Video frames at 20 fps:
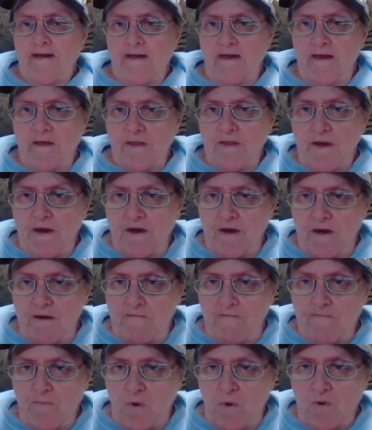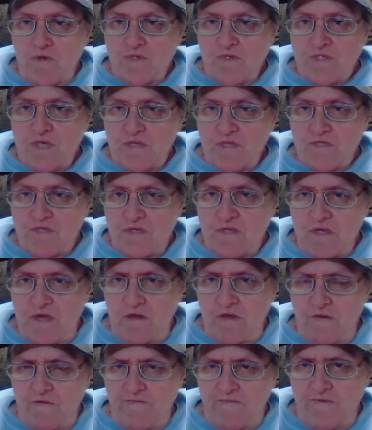You said today
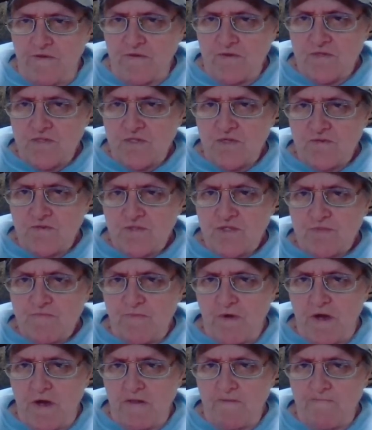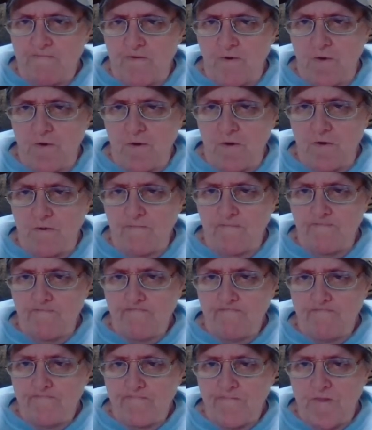you're feeling so spiteful
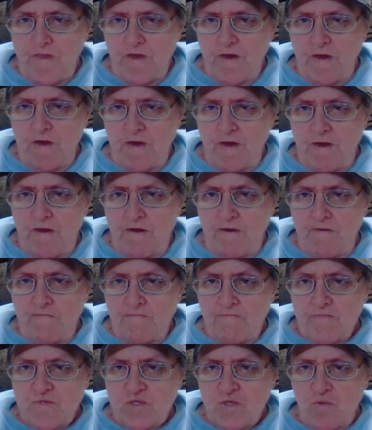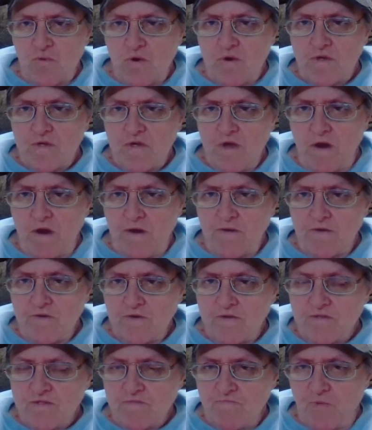toward
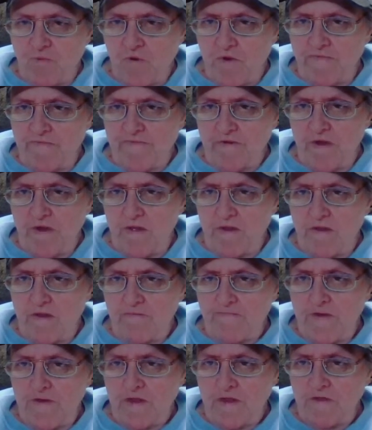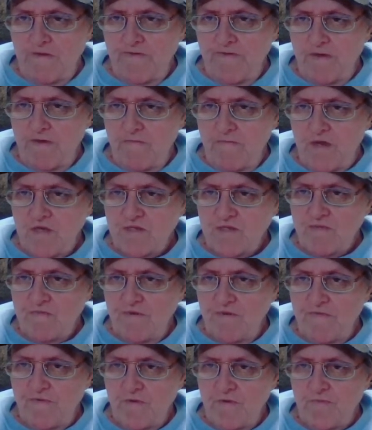daughter's boyfriend. If anything makes
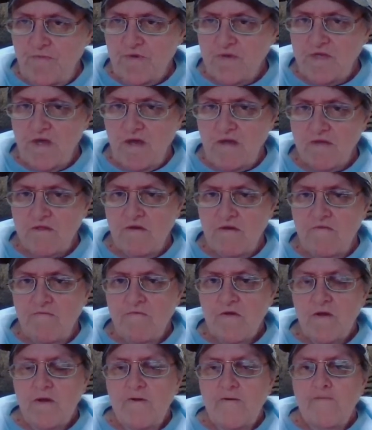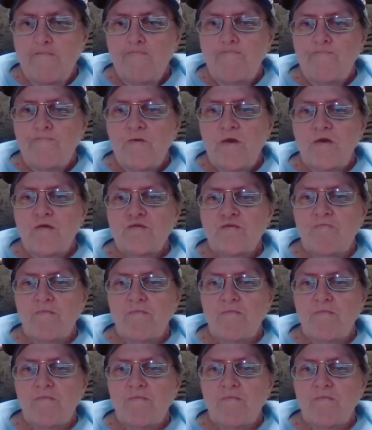me feel protective, it's